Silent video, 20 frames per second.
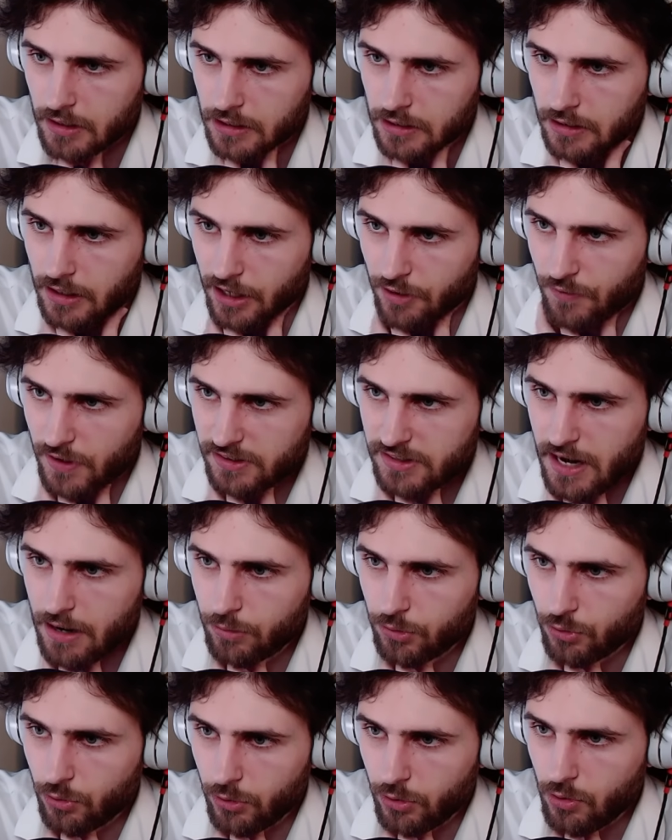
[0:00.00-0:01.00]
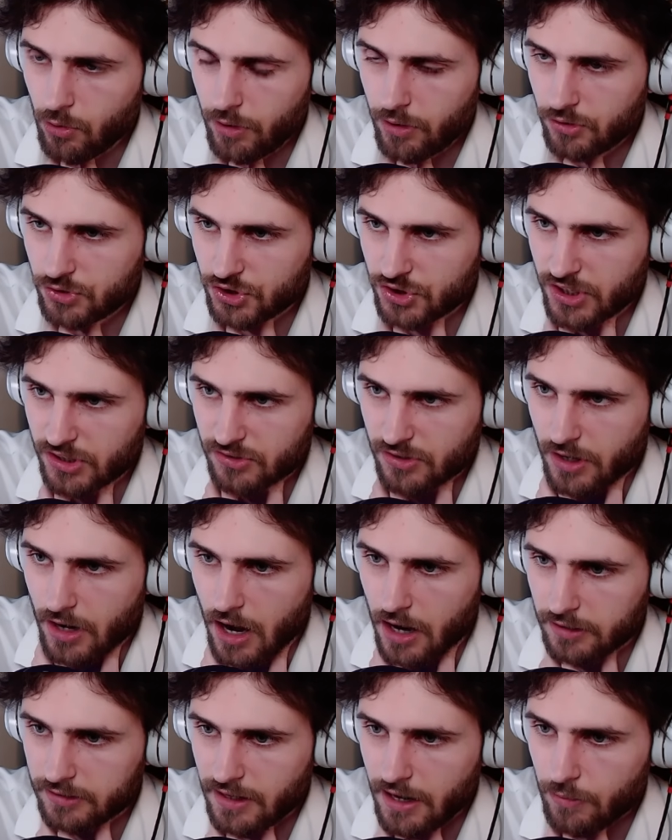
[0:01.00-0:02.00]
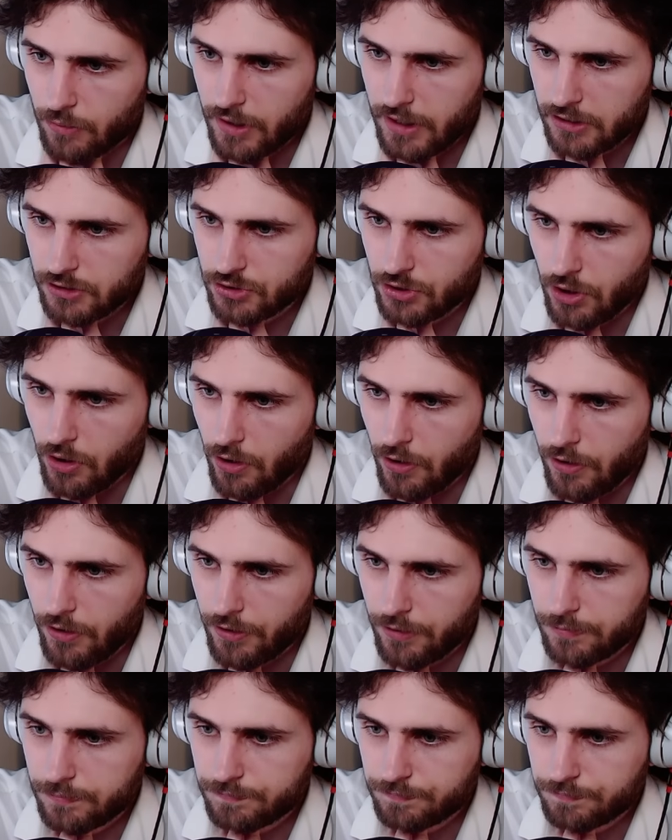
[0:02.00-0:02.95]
Like, if I attack with Oricorio, it just gets knocked out next turn.